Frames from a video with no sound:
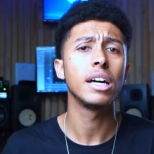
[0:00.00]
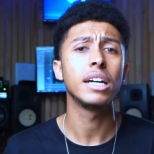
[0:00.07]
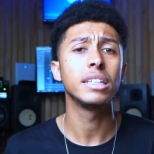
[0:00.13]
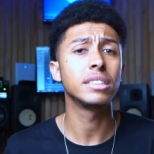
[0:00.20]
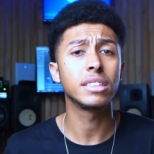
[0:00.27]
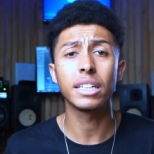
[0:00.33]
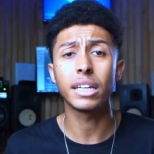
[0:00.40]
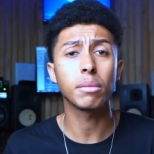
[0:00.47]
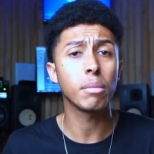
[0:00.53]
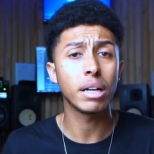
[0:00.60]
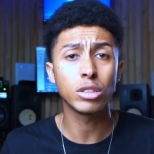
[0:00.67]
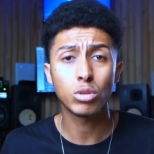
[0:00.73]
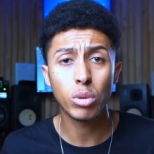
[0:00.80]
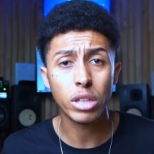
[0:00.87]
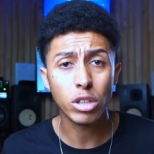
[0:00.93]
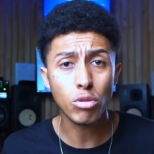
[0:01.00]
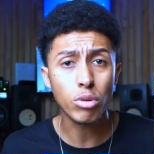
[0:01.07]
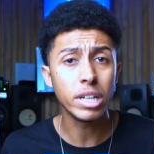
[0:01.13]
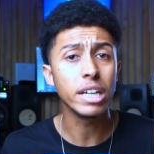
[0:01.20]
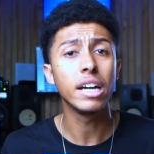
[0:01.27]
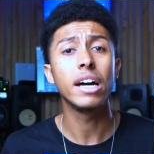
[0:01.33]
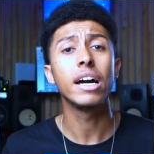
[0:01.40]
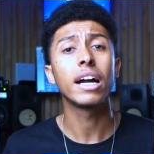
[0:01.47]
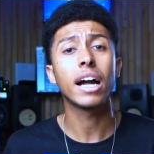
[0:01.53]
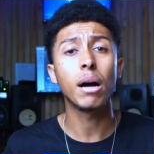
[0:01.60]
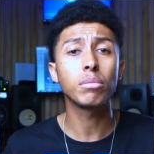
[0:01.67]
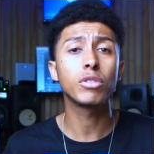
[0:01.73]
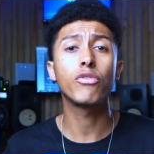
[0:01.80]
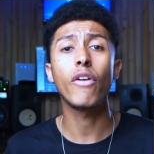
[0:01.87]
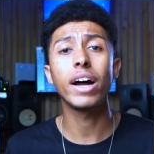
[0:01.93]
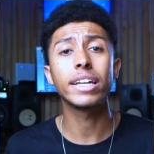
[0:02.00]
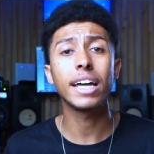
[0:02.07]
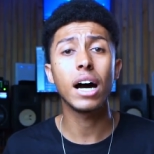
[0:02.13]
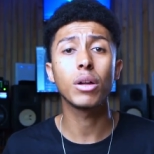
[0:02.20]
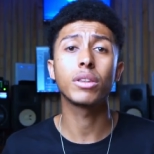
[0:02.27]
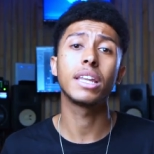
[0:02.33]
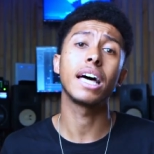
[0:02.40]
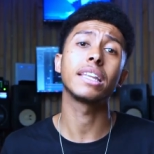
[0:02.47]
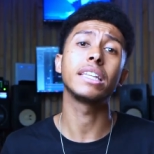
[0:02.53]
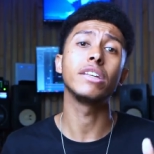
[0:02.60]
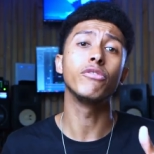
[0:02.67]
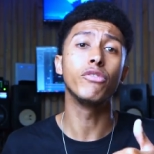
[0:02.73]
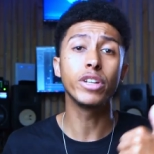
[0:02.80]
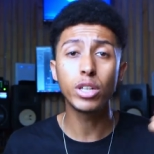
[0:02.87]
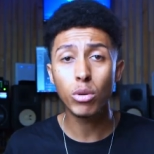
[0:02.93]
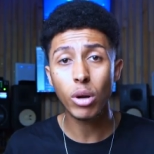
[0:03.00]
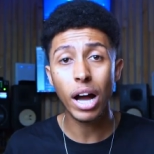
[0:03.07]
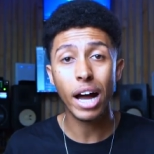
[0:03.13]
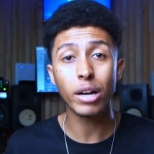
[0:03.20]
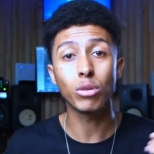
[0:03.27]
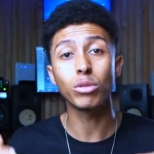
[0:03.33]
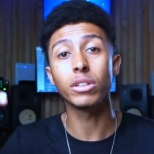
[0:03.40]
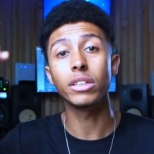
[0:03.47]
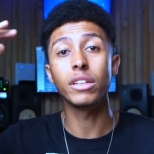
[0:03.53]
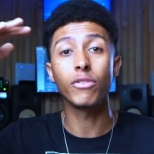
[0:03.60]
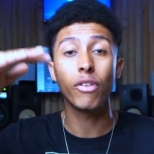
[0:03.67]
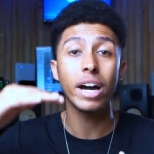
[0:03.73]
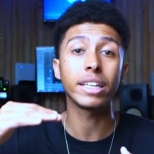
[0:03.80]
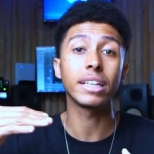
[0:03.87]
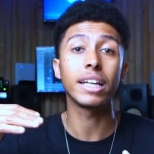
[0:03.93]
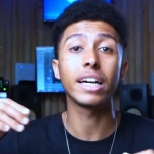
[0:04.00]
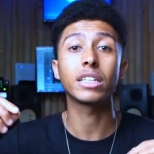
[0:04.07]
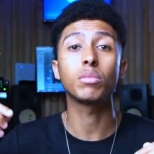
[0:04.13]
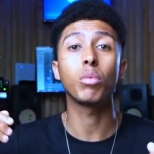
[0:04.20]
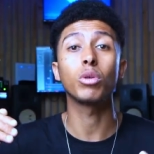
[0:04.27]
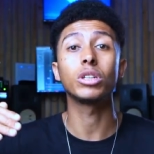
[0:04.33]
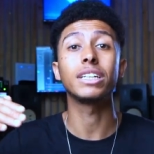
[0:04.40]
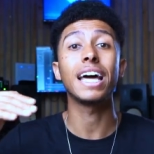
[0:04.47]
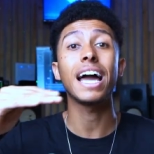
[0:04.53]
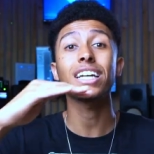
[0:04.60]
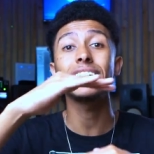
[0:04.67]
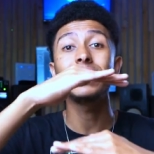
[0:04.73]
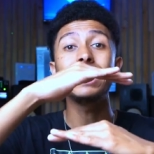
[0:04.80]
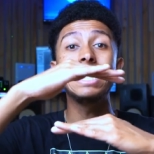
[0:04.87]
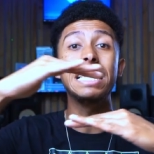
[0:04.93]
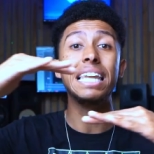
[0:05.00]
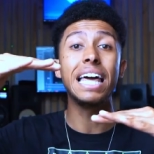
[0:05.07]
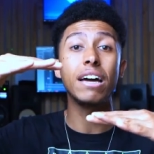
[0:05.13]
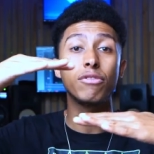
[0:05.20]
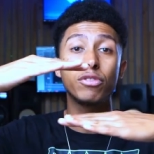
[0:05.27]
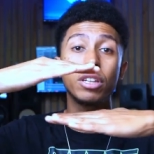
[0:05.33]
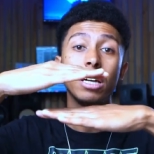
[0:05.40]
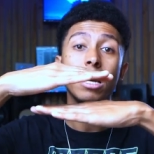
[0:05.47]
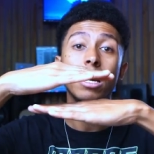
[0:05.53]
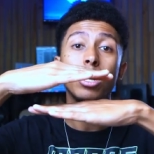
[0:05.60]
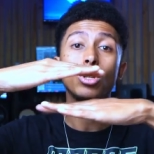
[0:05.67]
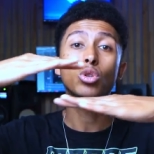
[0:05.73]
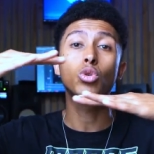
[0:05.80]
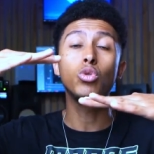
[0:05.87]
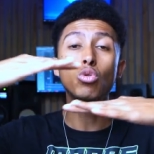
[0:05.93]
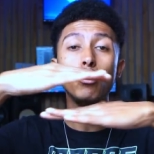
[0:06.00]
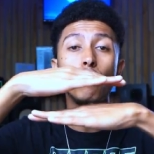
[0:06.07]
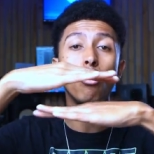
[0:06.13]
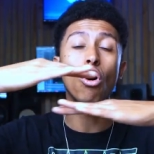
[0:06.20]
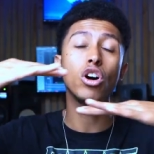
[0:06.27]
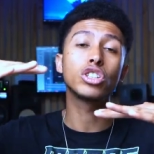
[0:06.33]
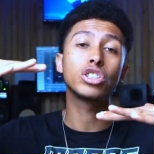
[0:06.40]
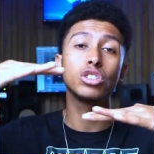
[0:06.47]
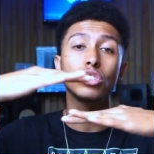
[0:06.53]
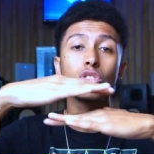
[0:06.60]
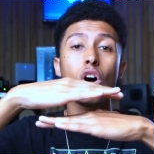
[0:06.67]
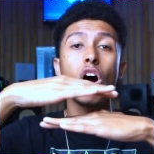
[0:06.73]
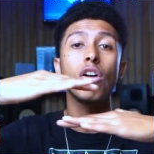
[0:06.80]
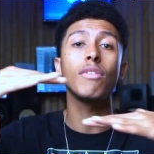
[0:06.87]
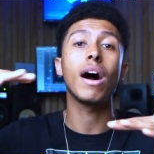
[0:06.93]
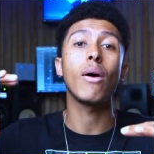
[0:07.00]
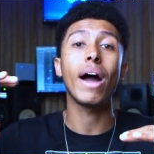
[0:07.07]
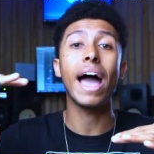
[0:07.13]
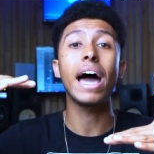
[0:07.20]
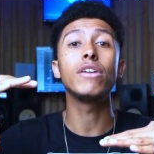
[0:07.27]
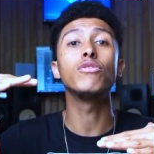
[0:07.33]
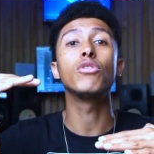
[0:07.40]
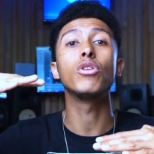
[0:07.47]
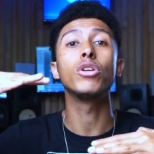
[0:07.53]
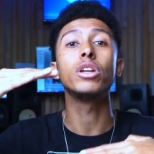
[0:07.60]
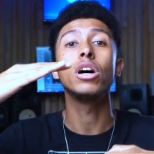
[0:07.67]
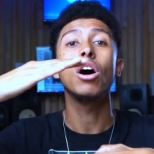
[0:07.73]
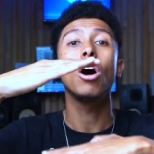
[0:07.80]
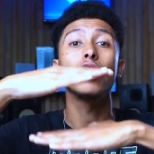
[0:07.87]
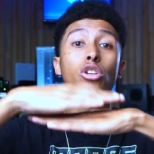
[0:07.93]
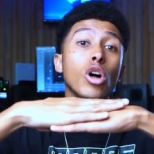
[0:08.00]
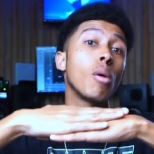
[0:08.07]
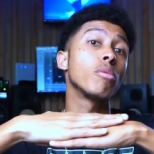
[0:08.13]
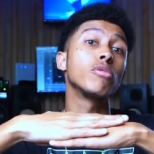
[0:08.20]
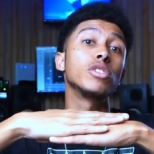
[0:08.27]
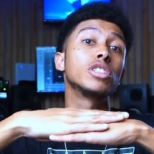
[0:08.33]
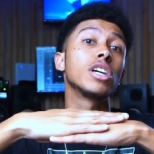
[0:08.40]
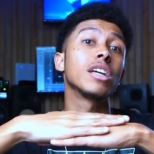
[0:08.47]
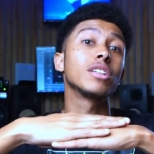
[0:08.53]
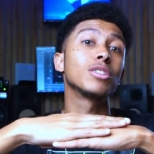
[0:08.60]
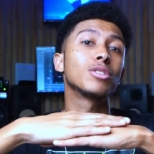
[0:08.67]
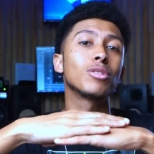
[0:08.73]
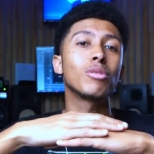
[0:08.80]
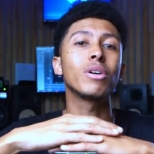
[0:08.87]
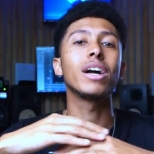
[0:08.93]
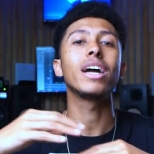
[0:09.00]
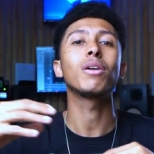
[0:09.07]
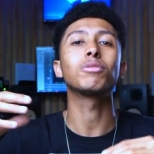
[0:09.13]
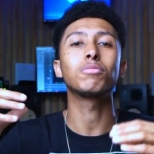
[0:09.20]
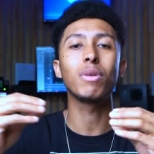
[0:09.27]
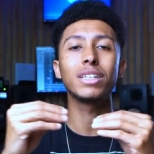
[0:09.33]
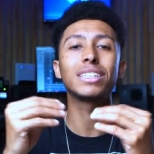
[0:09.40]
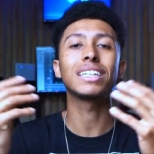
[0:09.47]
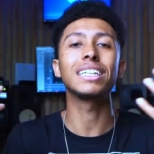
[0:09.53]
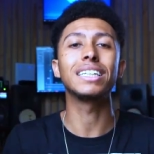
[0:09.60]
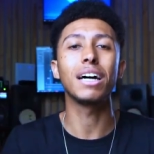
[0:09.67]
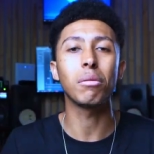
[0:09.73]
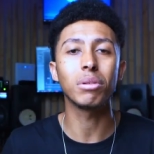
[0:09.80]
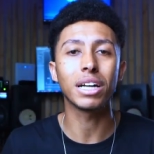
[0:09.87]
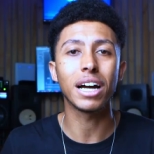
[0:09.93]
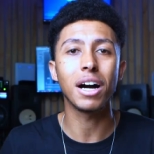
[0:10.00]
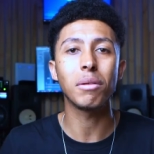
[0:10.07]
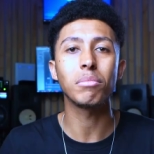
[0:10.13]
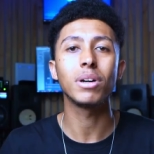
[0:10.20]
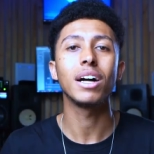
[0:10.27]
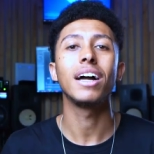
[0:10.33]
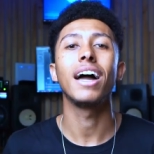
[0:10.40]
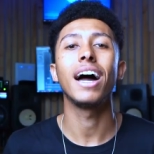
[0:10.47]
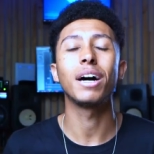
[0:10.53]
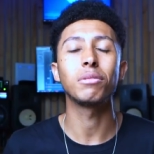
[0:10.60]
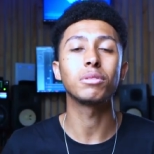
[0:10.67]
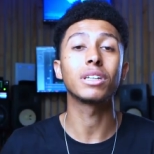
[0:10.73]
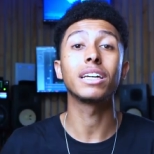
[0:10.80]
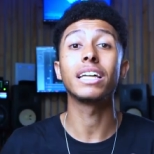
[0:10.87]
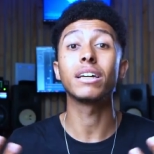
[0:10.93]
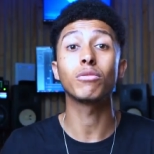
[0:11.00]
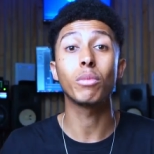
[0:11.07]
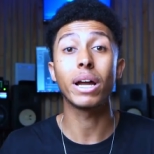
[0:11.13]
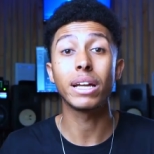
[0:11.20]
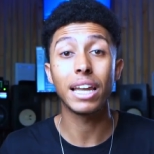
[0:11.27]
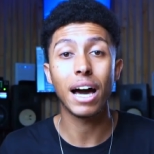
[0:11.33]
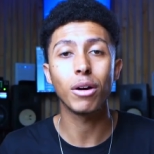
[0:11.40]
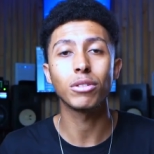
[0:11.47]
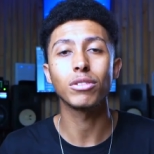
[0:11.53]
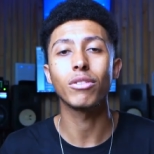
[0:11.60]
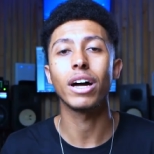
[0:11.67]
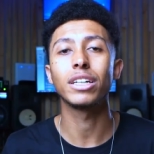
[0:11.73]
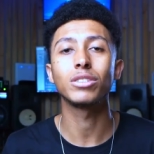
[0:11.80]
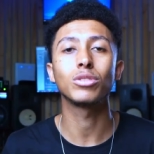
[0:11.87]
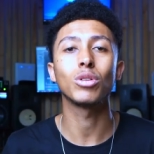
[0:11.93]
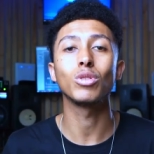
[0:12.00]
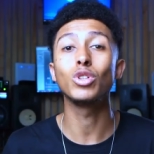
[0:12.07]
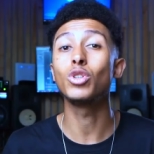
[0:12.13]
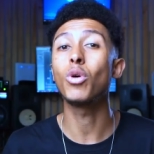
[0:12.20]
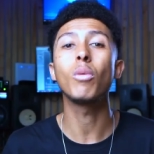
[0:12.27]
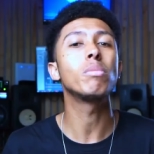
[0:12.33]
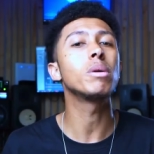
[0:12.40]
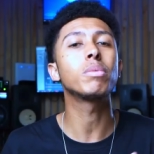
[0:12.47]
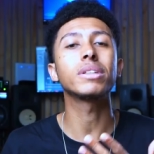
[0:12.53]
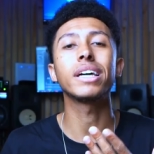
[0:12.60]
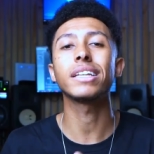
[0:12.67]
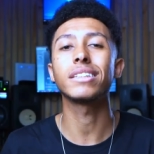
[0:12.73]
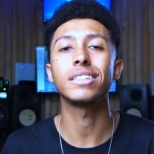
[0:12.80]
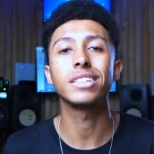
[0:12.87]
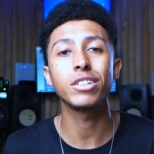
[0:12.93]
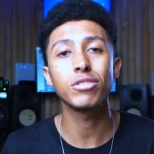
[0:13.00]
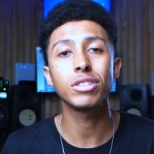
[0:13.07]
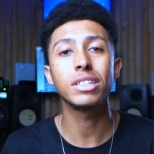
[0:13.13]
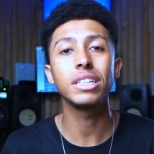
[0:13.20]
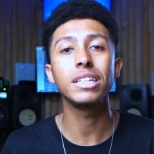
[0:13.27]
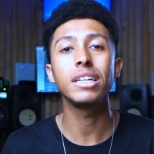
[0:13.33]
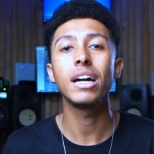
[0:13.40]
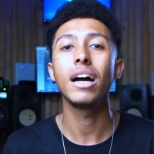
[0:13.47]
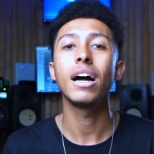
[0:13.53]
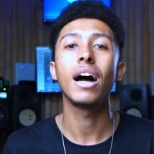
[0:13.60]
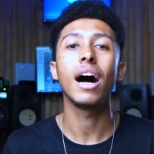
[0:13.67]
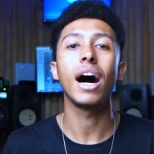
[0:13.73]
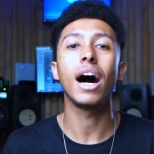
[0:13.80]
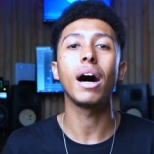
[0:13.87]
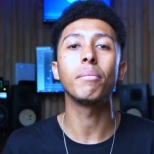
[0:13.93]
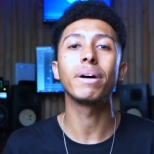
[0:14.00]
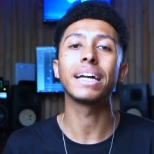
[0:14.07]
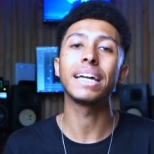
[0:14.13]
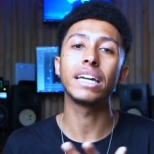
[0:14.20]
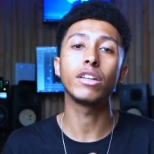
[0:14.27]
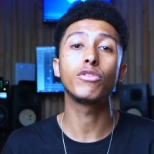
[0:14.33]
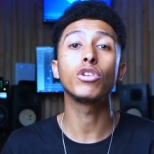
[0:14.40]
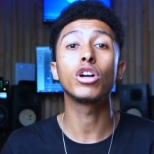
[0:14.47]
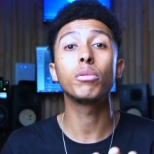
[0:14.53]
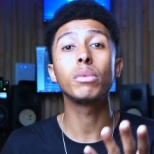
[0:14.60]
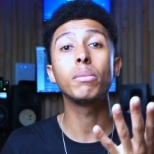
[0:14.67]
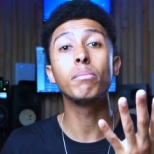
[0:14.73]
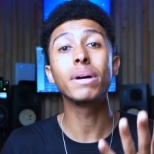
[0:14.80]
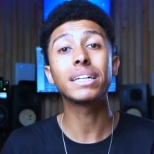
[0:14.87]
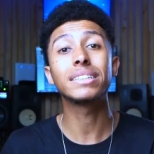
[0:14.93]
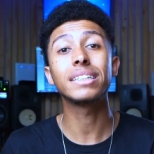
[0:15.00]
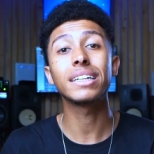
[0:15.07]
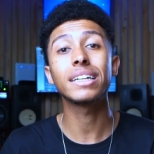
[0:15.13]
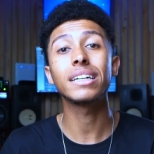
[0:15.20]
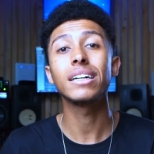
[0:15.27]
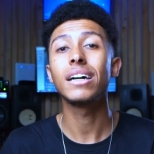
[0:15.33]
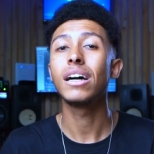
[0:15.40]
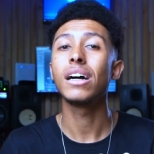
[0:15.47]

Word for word: It's sitting at -23. Come to find out that the video guy who did the final export had actually left two versions of our advert on top of each other. So it was basically doubling up and was getting way louder, right? So, you know, people take this seriously. Again, if you're going to be